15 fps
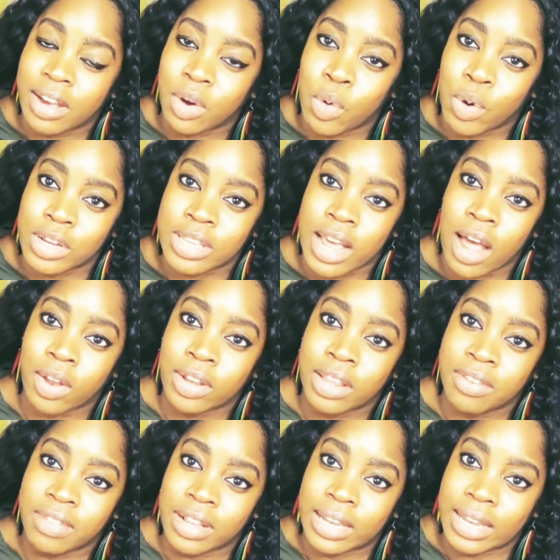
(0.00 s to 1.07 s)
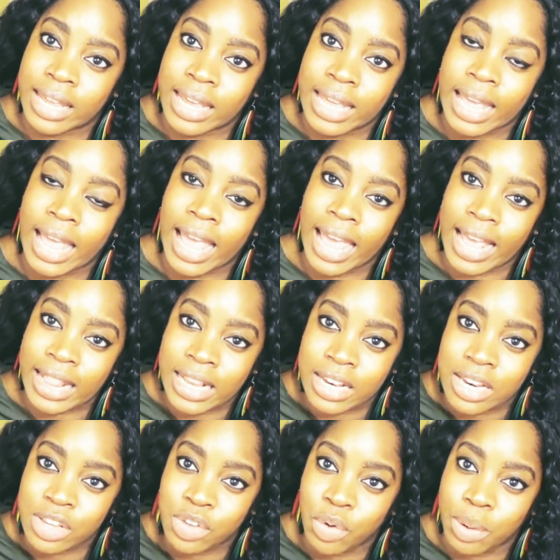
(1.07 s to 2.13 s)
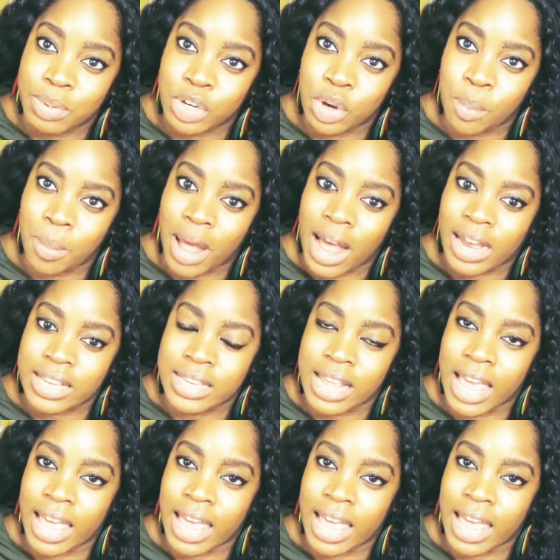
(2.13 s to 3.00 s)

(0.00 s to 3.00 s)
Of course, I'll leave the link in the description box,